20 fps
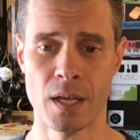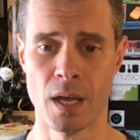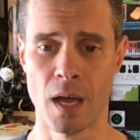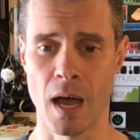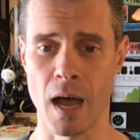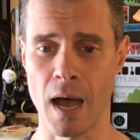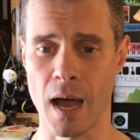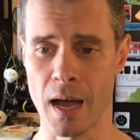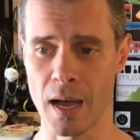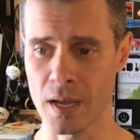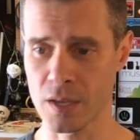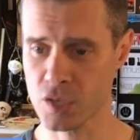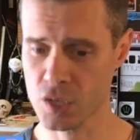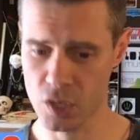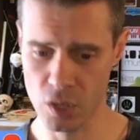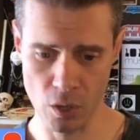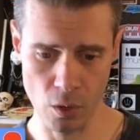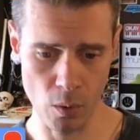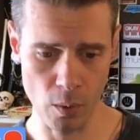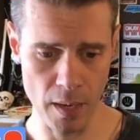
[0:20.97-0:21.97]
Uh,
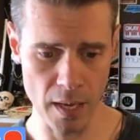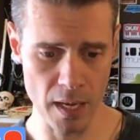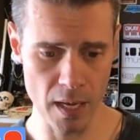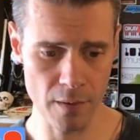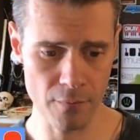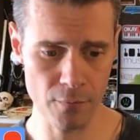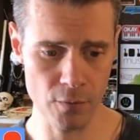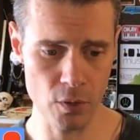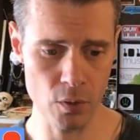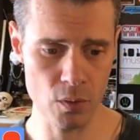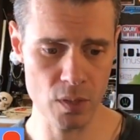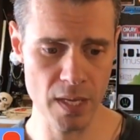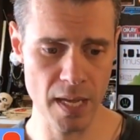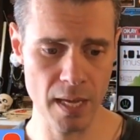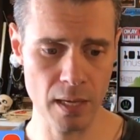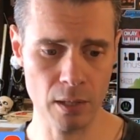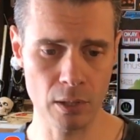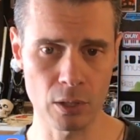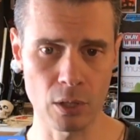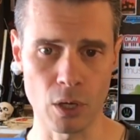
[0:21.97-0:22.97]
so if you
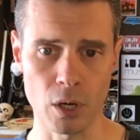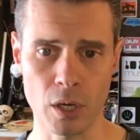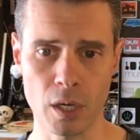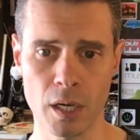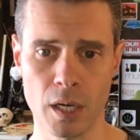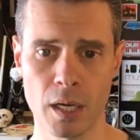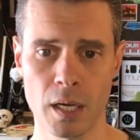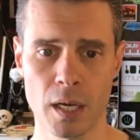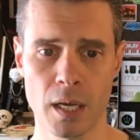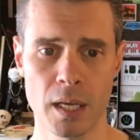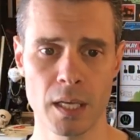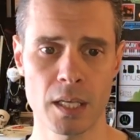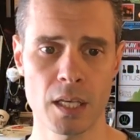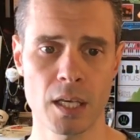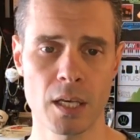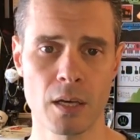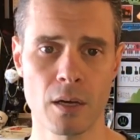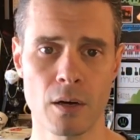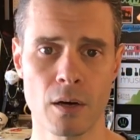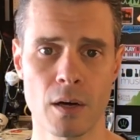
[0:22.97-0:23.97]
take a look
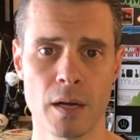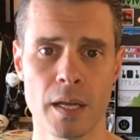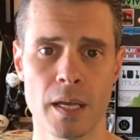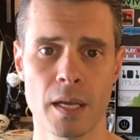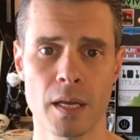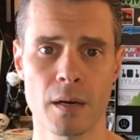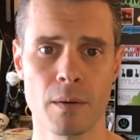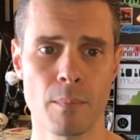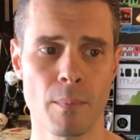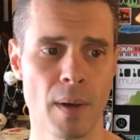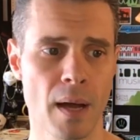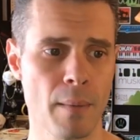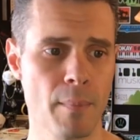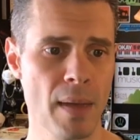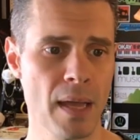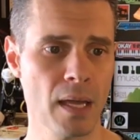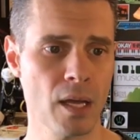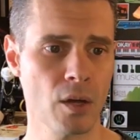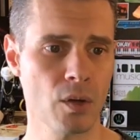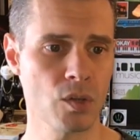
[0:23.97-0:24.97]
here in my
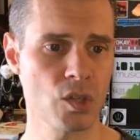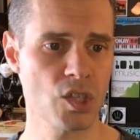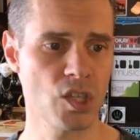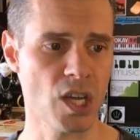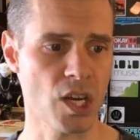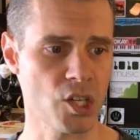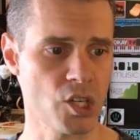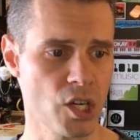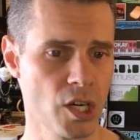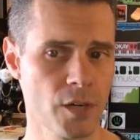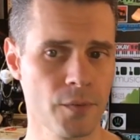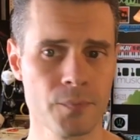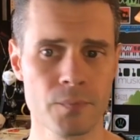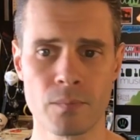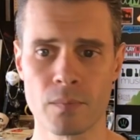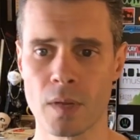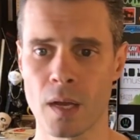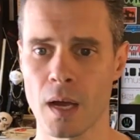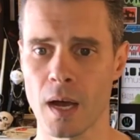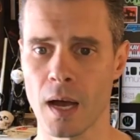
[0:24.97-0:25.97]
MakeCode session,
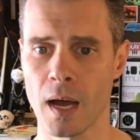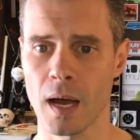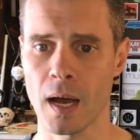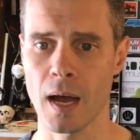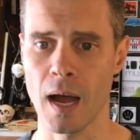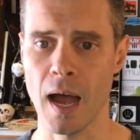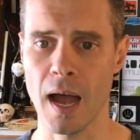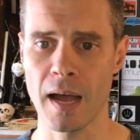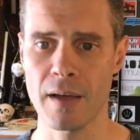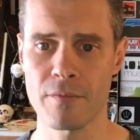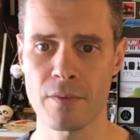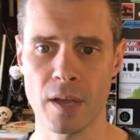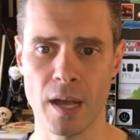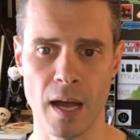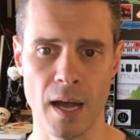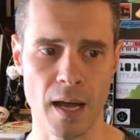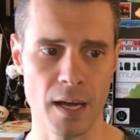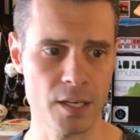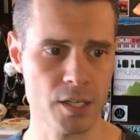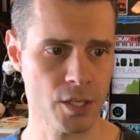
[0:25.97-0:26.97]
uh, I've
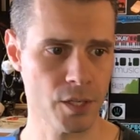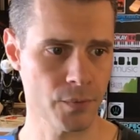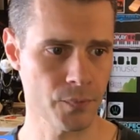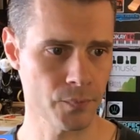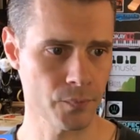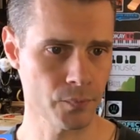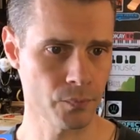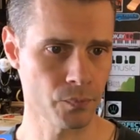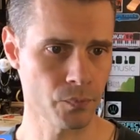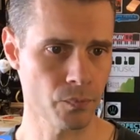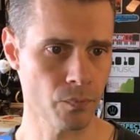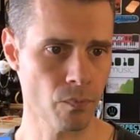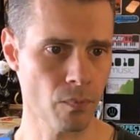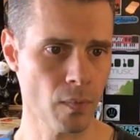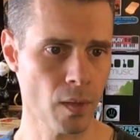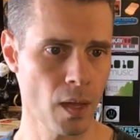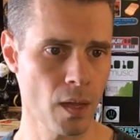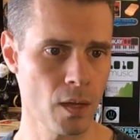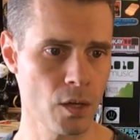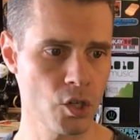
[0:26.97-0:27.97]
got
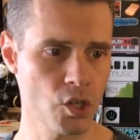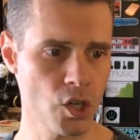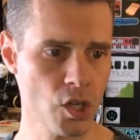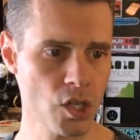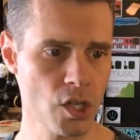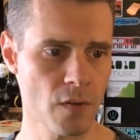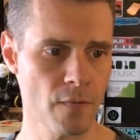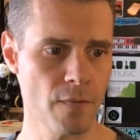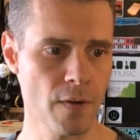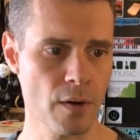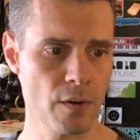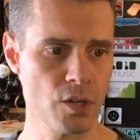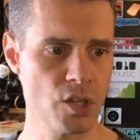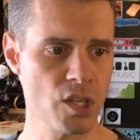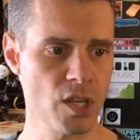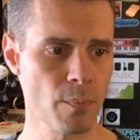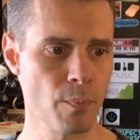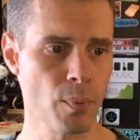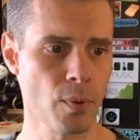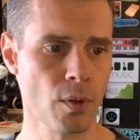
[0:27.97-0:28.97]
just a very
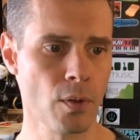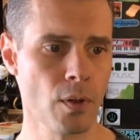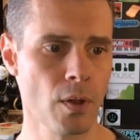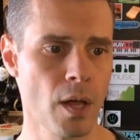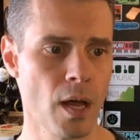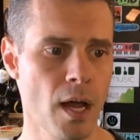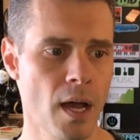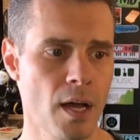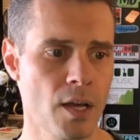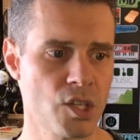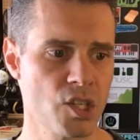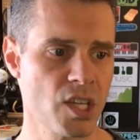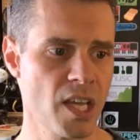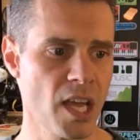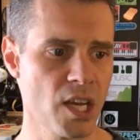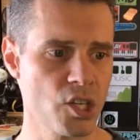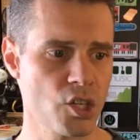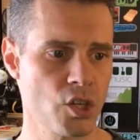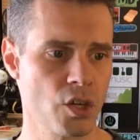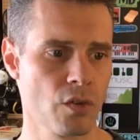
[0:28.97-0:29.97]
simple uh,
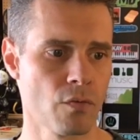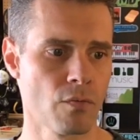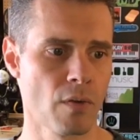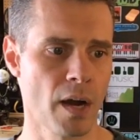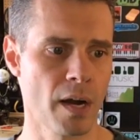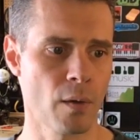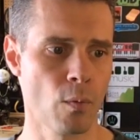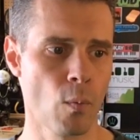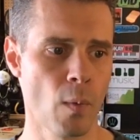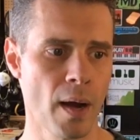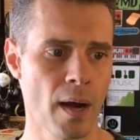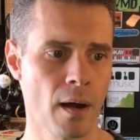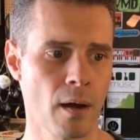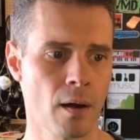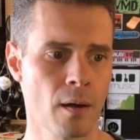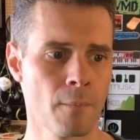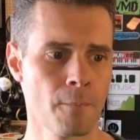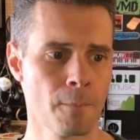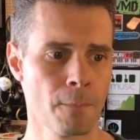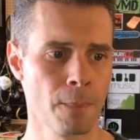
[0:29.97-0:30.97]
sketch running
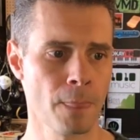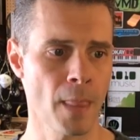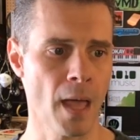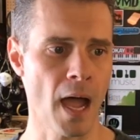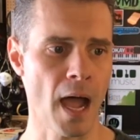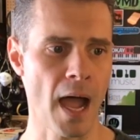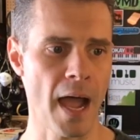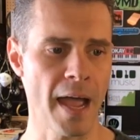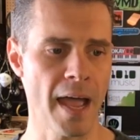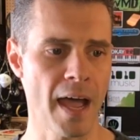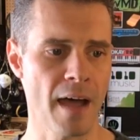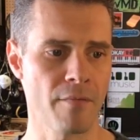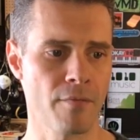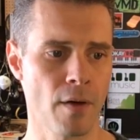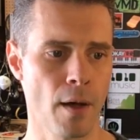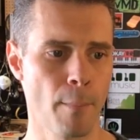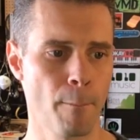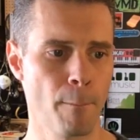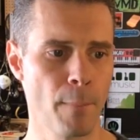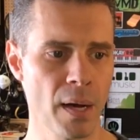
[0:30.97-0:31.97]
where I have
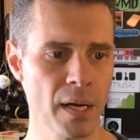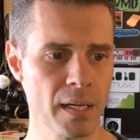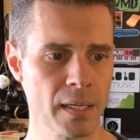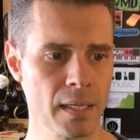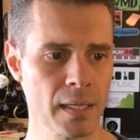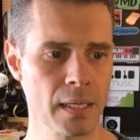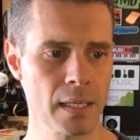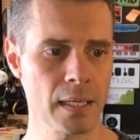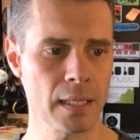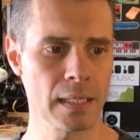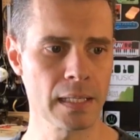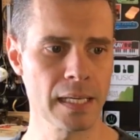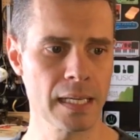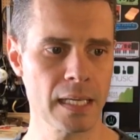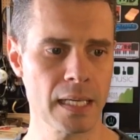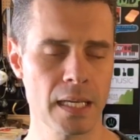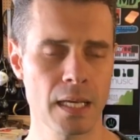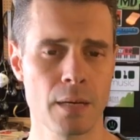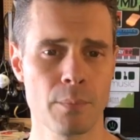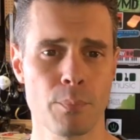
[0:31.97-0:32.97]
a button
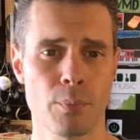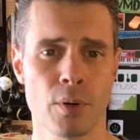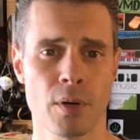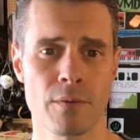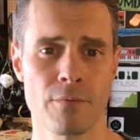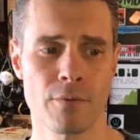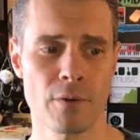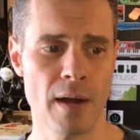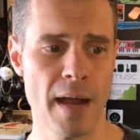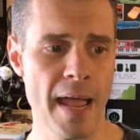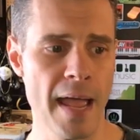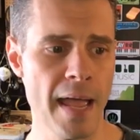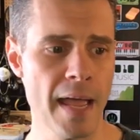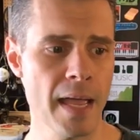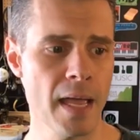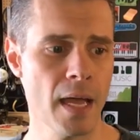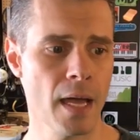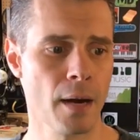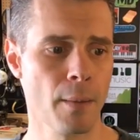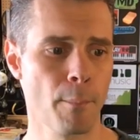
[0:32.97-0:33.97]
click input for
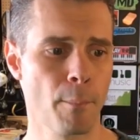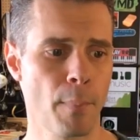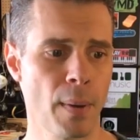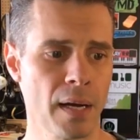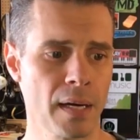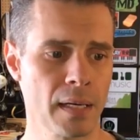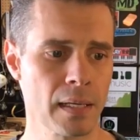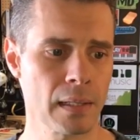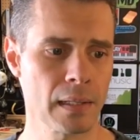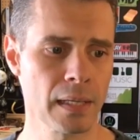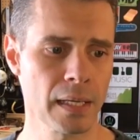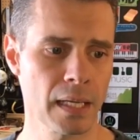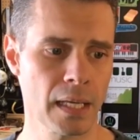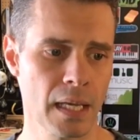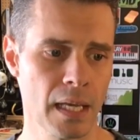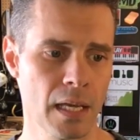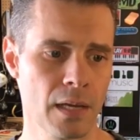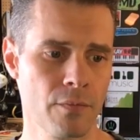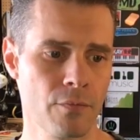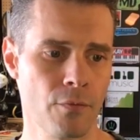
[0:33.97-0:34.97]
A and a button
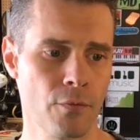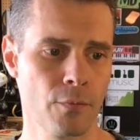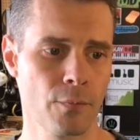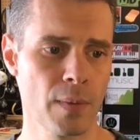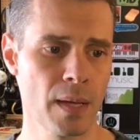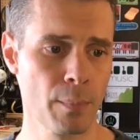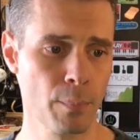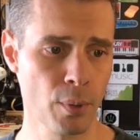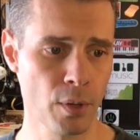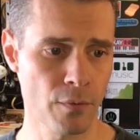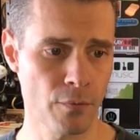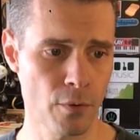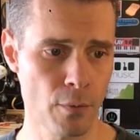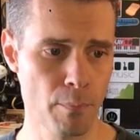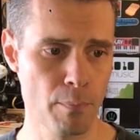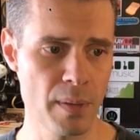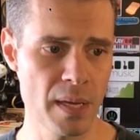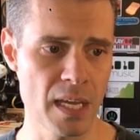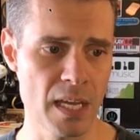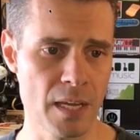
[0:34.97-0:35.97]
click inf input for
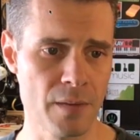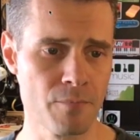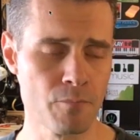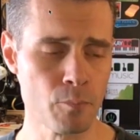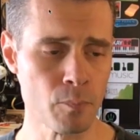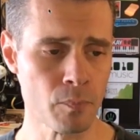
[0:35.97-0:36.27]
B.